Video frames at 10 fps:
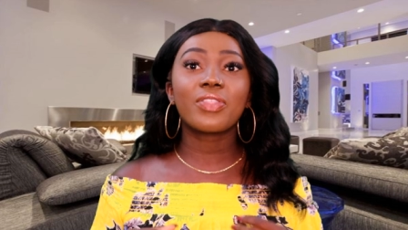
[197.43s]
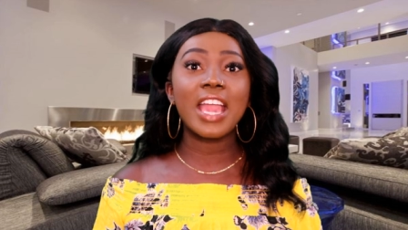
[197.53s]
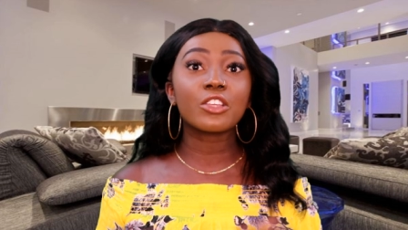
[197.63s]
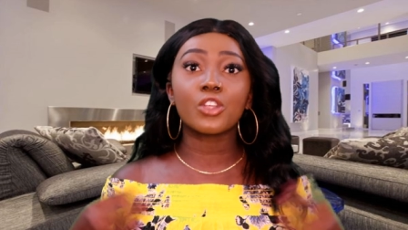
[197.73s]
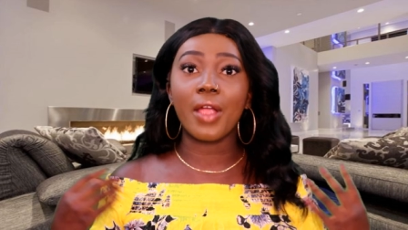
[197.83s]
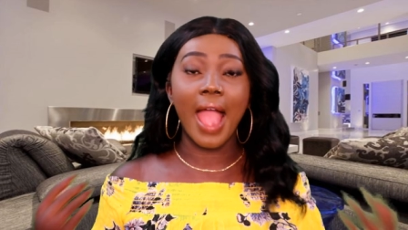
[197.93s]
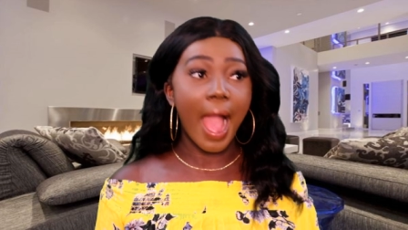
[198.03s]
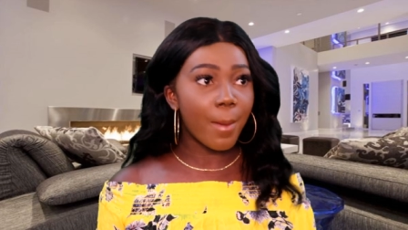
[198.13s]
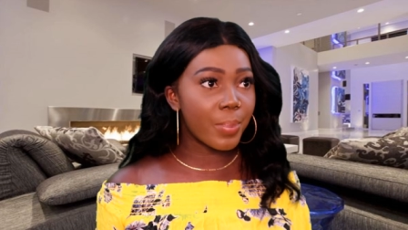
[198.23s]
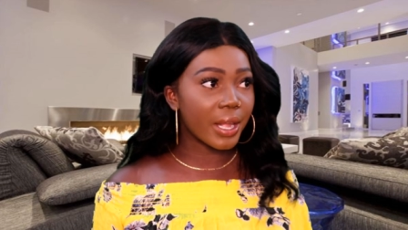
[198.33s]
Things are
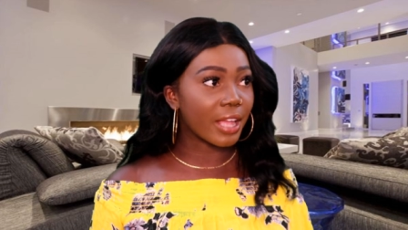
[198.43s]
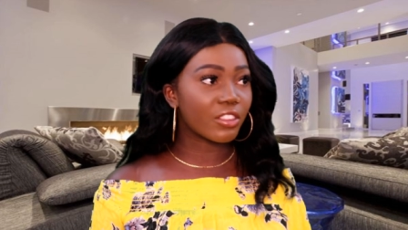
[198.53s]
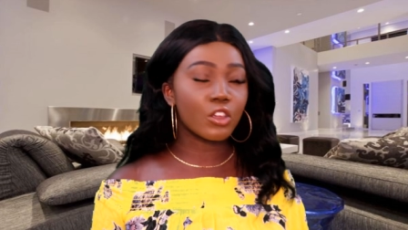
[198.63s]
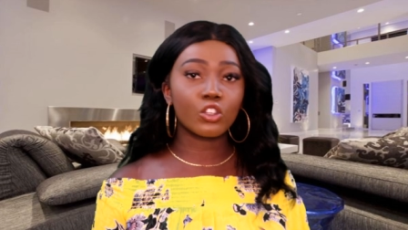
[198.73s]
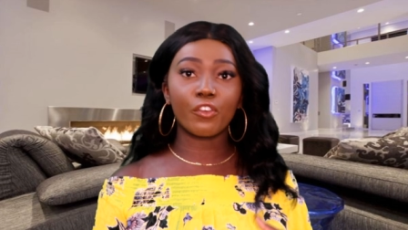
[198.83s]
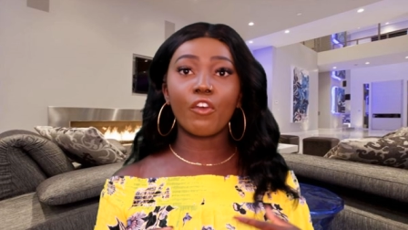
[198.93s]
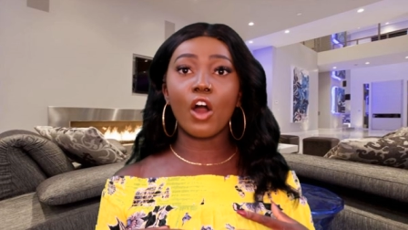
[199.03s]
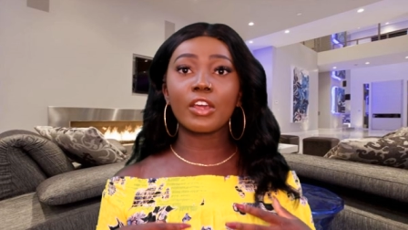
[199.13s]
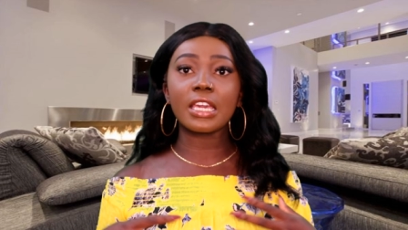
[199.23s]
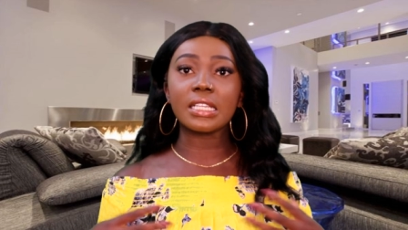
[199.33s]
happening, things are
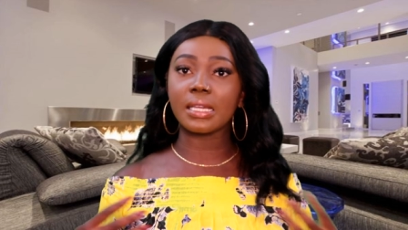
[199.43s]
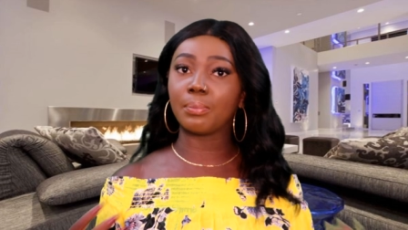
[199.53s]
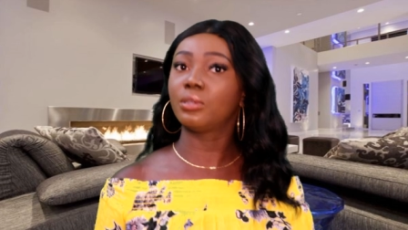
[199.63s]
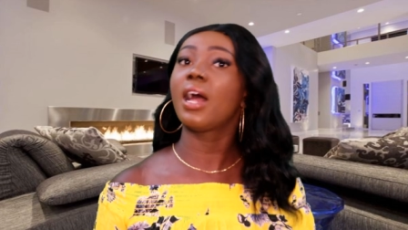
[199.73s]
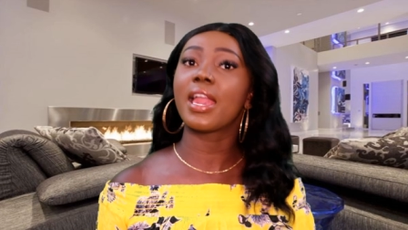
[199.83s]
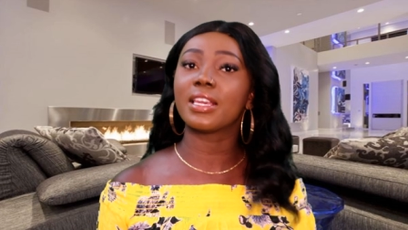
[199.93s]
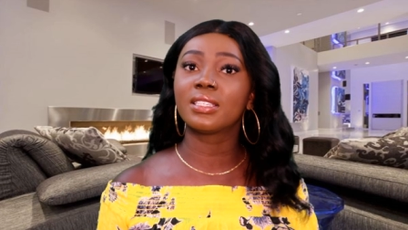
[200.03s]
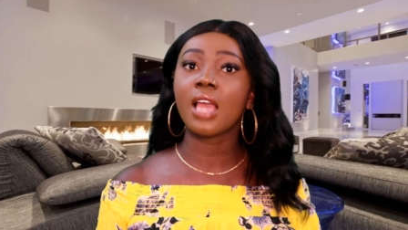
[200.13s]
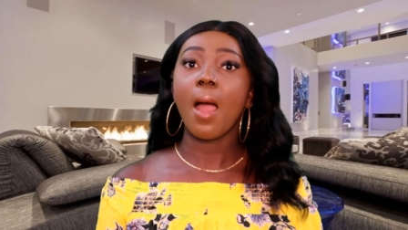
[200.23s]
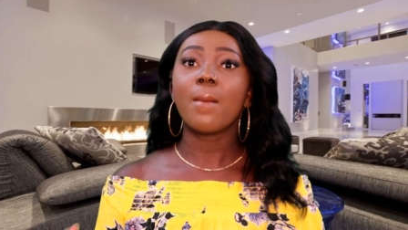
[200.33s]
falling into place,